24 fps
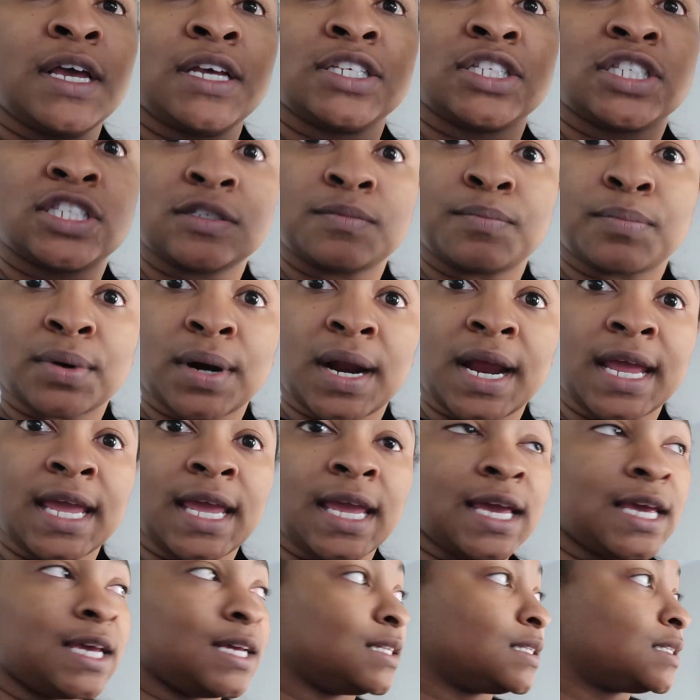spray
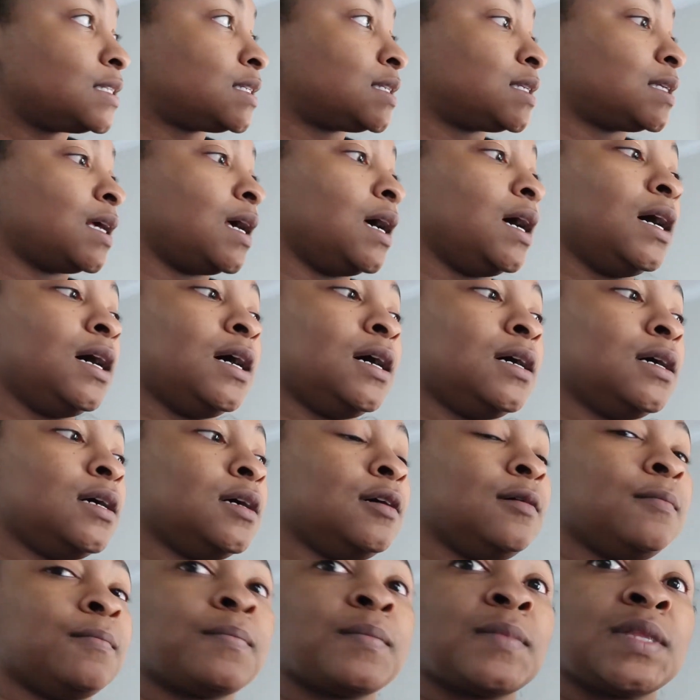it
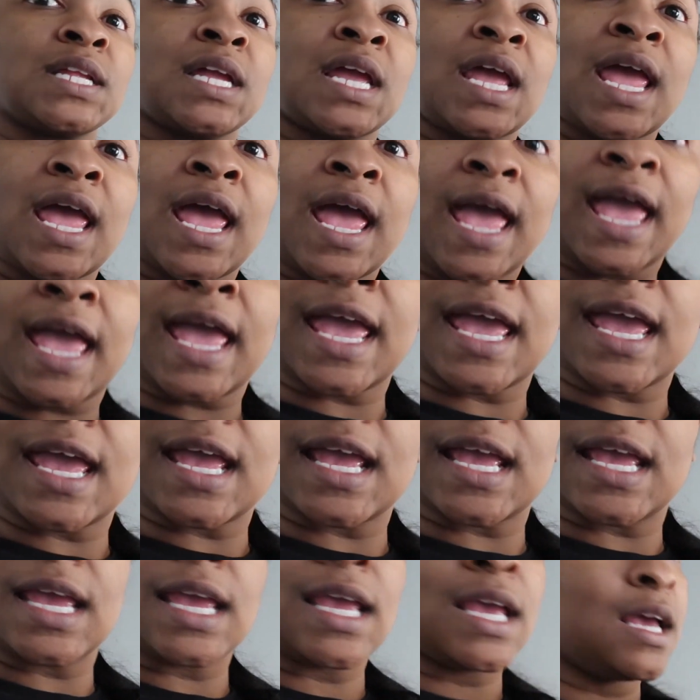
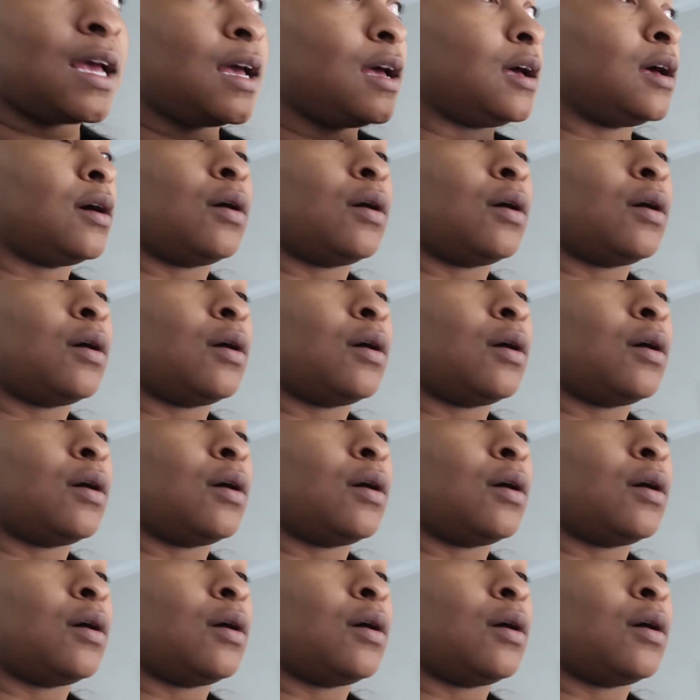a